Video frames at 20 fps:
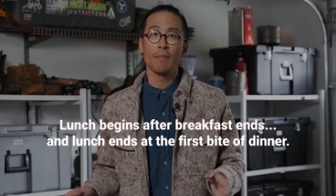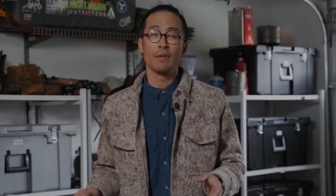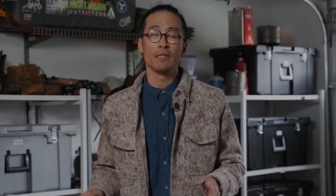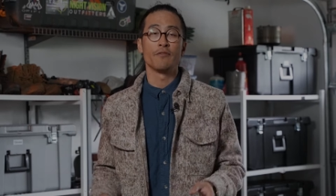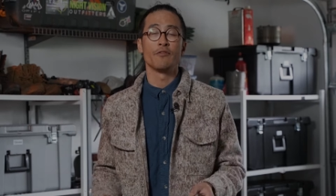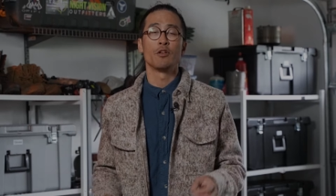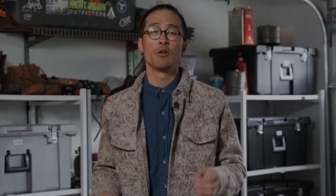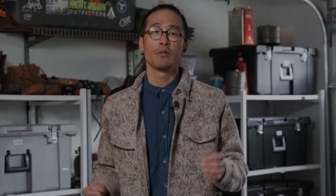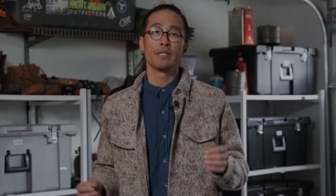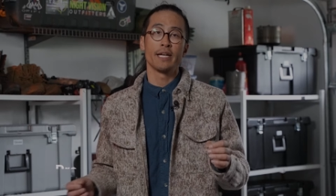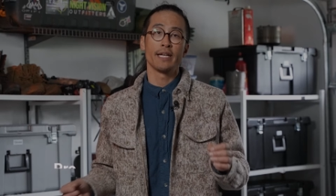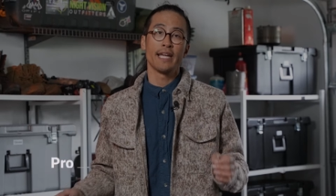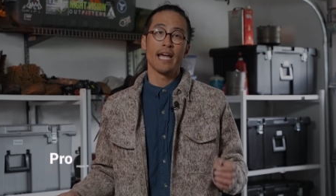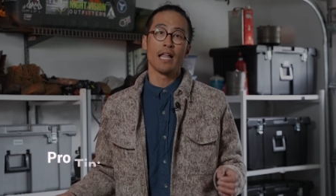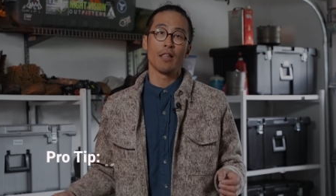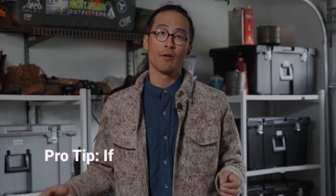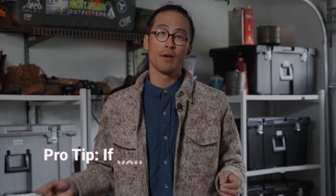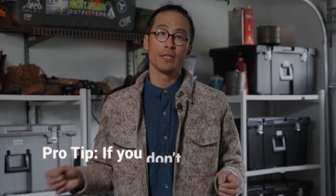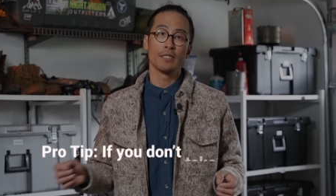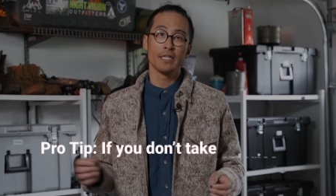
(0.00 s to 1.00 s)
because if you don't take
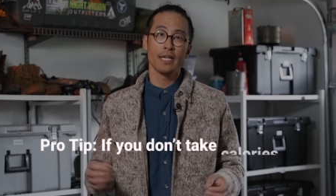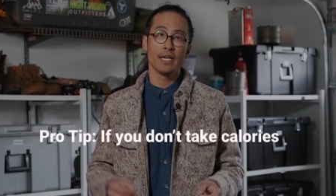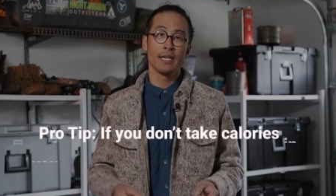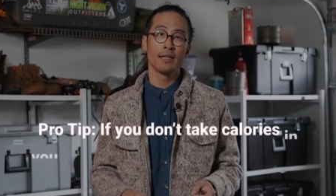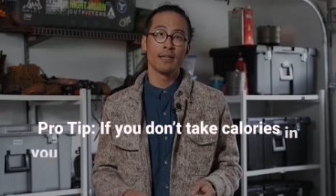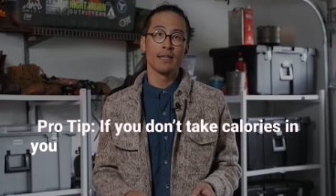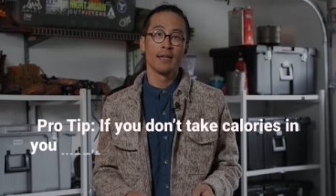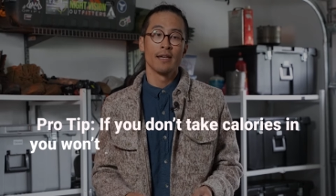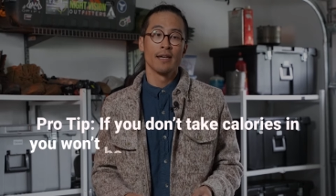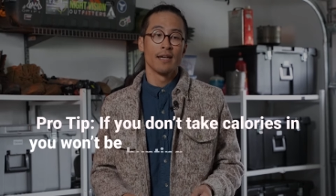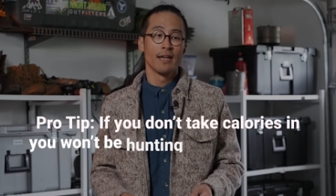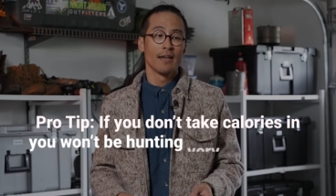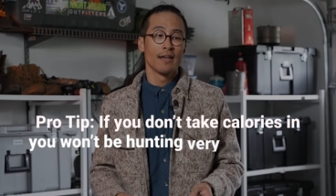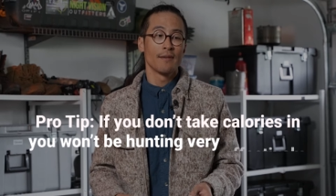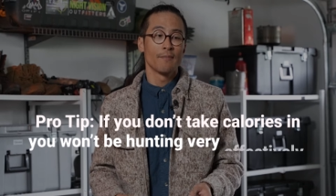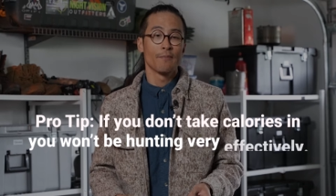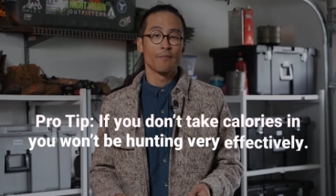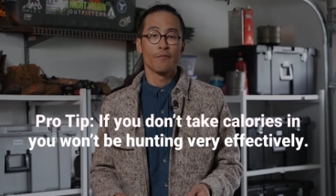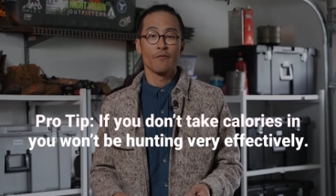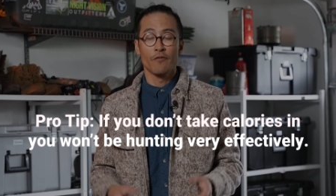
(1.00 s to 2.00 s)
calories in
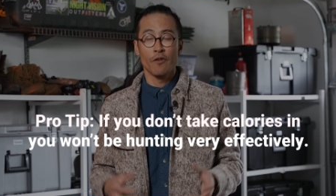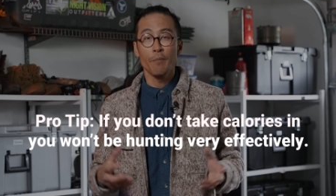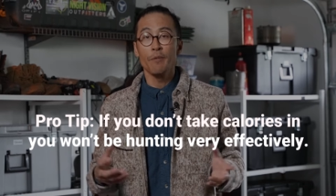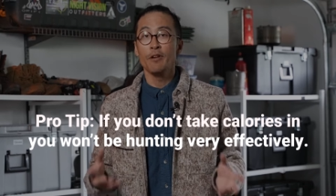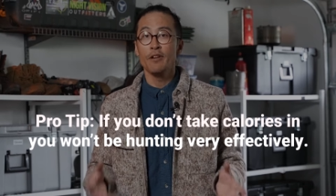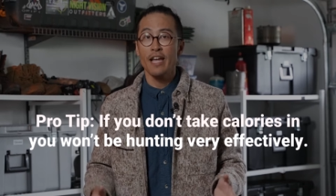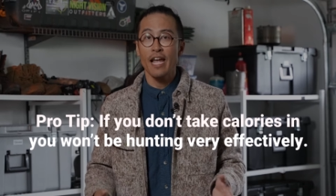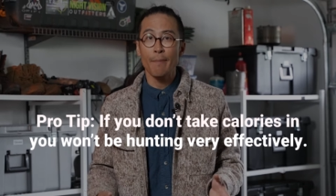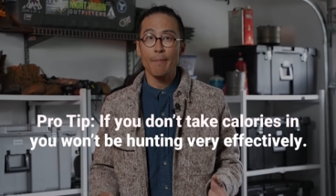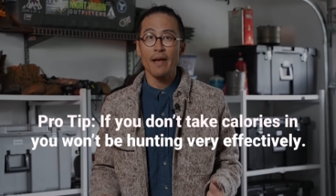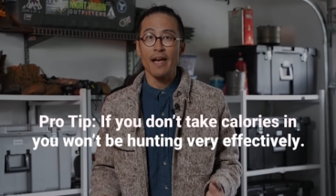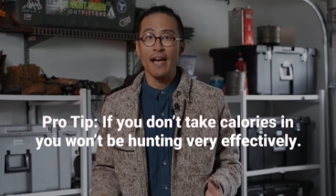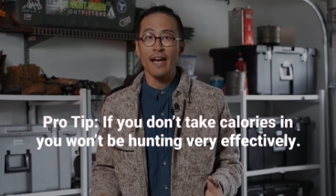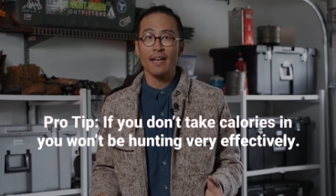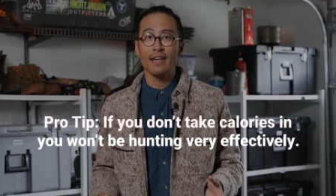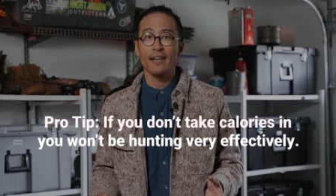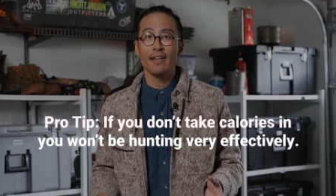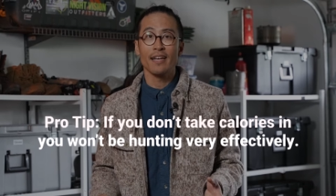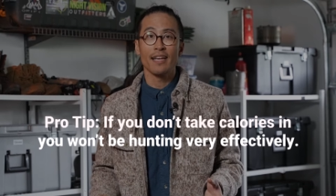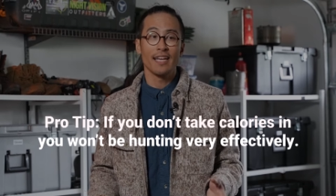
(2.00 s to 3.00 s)
from your day
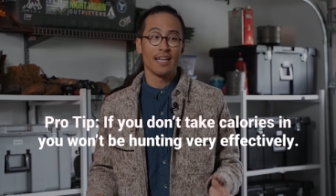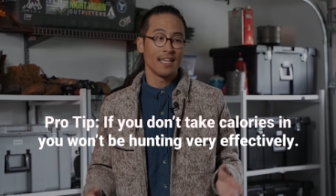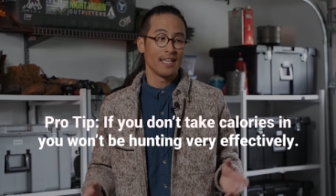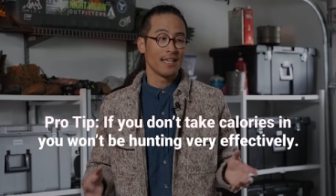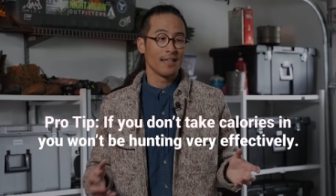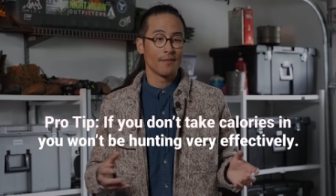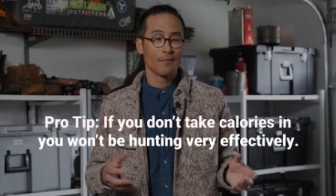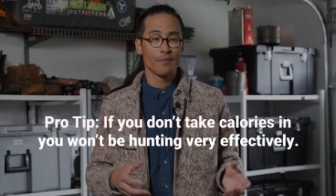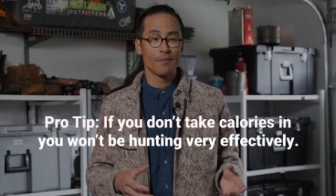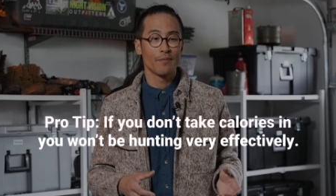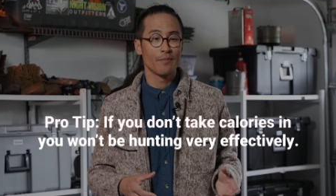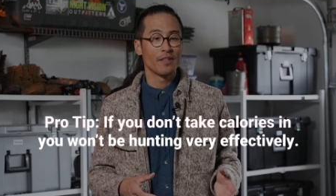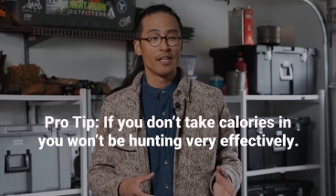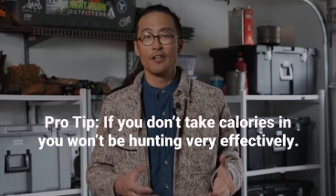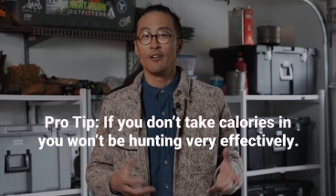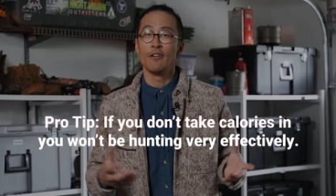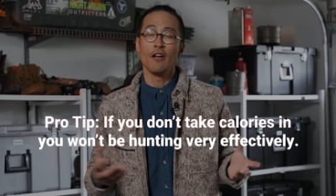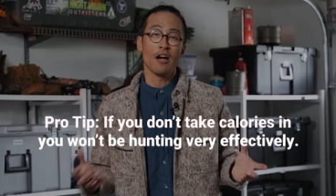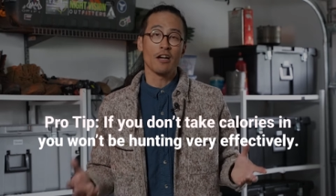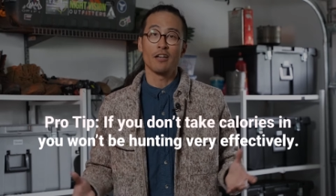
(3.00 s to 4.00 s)
pack, then
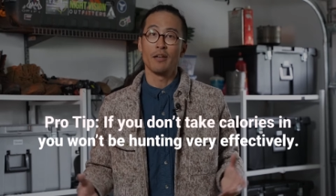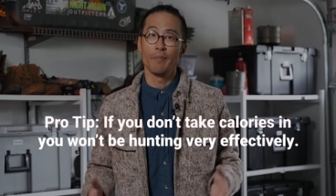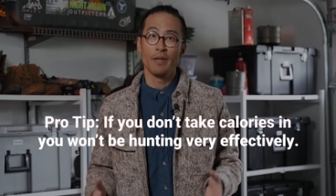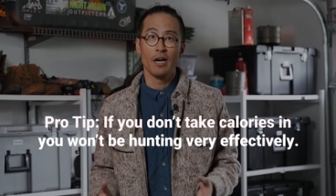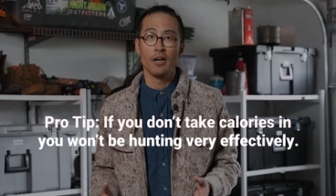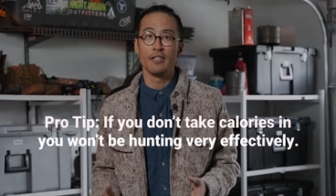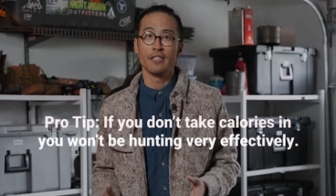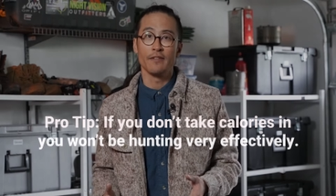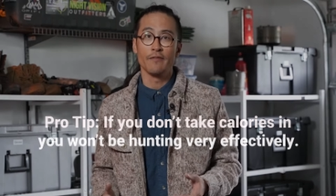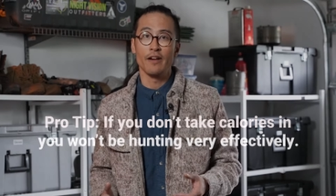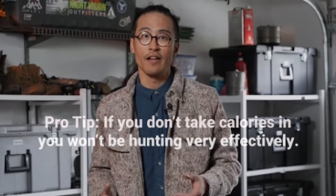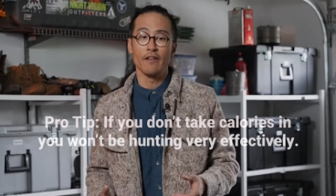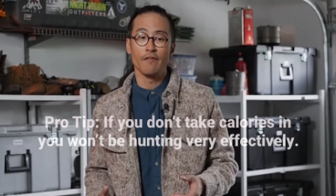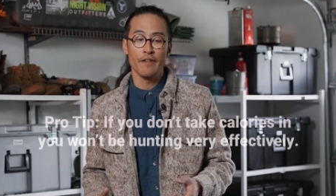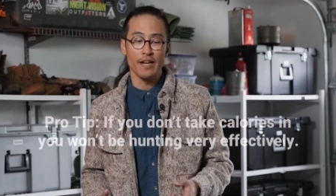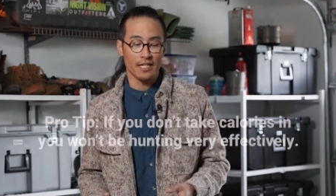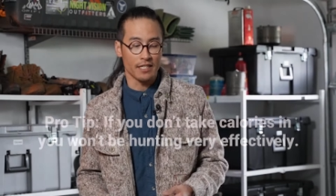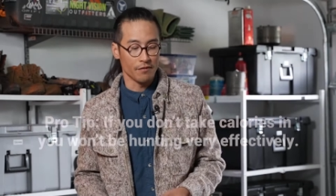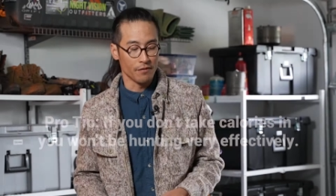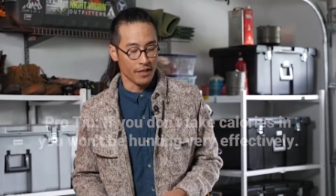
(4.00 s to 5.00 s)
you're not gonna be hunting very
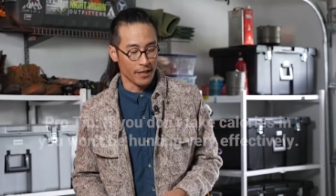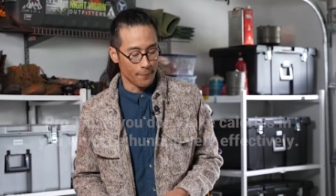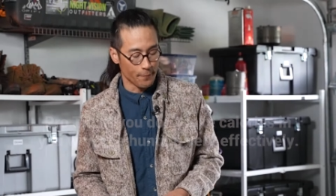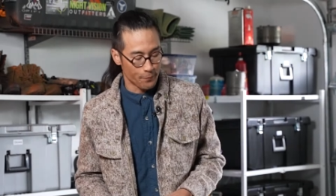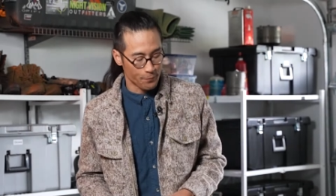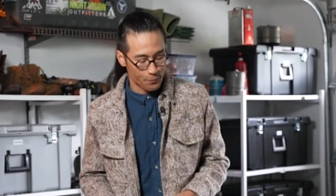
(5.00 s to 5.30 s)
effectively.